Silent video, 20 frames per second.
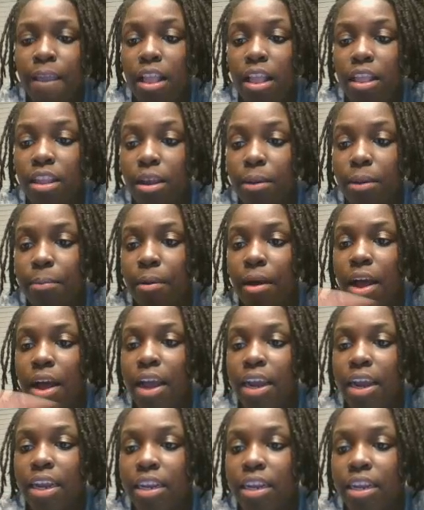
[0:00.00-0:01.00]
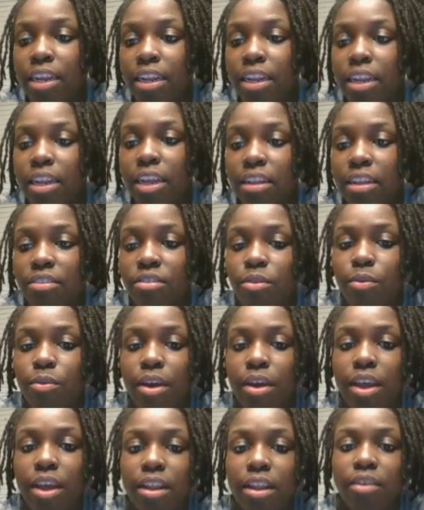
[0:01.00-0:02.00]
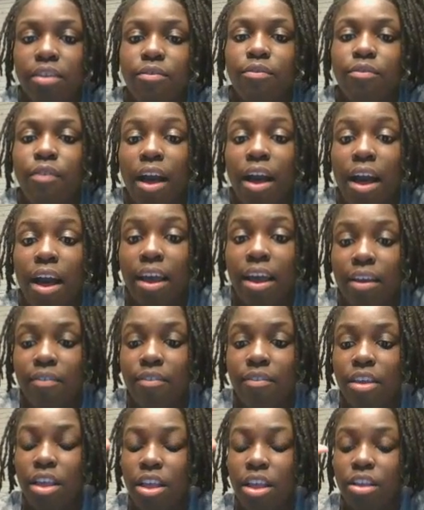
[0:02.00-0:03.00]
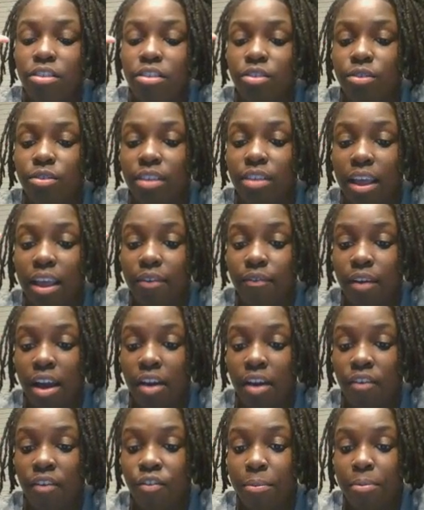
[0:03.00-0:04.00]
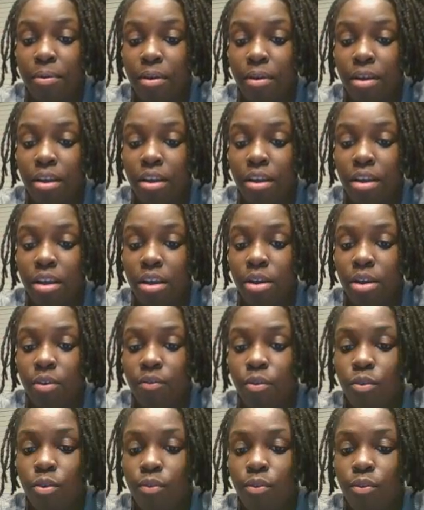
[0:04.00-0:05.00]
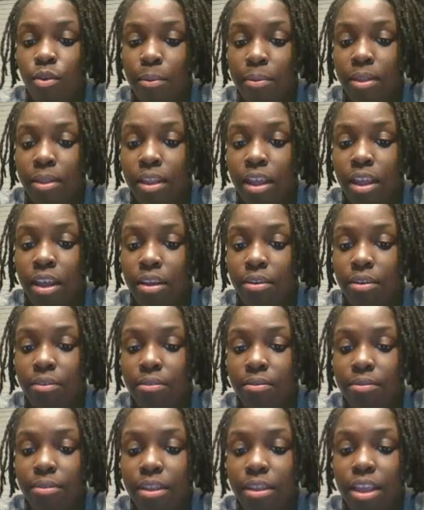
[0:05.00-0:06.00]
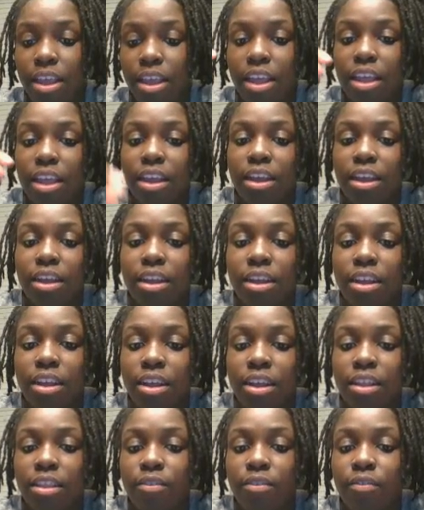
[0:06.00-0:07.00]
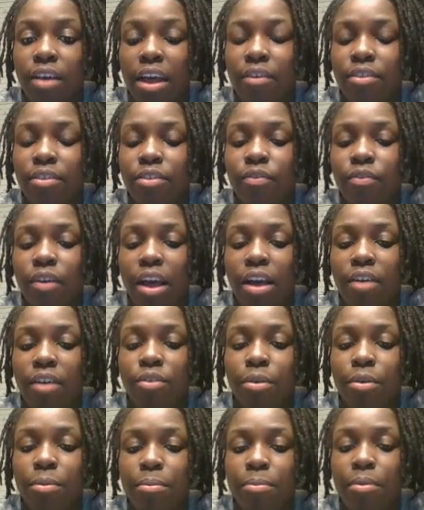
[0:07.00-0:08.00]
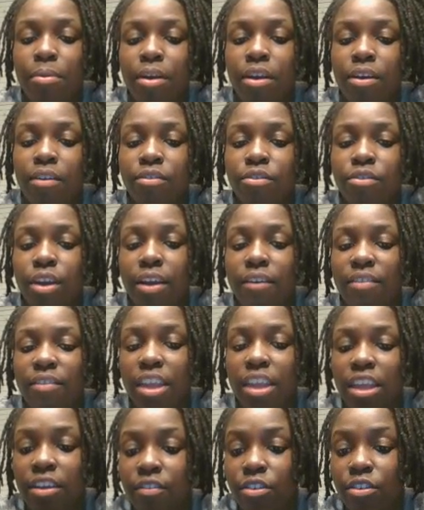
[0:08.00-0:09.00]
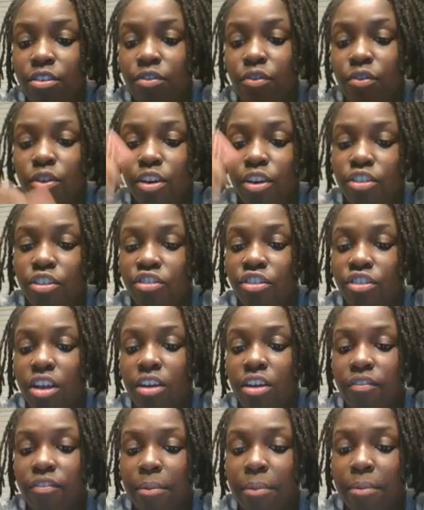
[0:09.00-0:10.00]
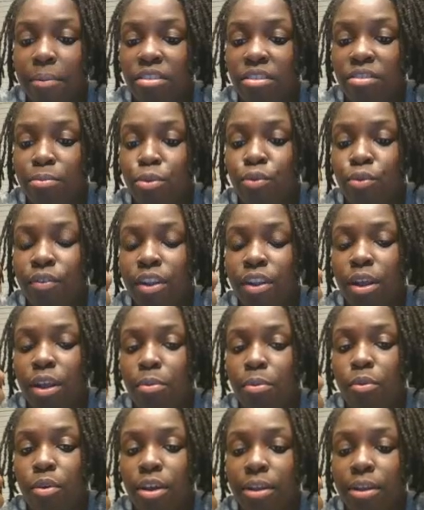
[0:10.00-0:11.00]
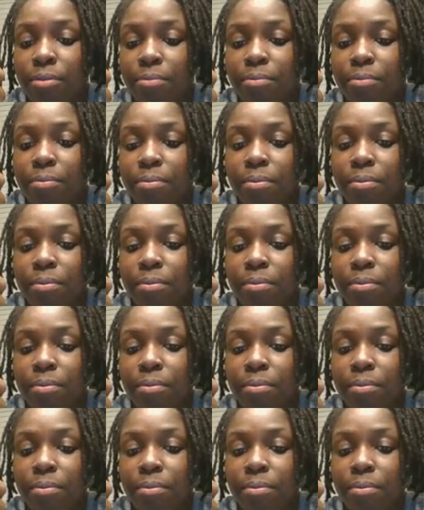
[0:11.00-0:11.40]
Look behind it. It's a what? 5. So is that 5 or above or 4 below? Good. The 5 is 5 or above. So I have to give this 4 a shove. That means move it up 1.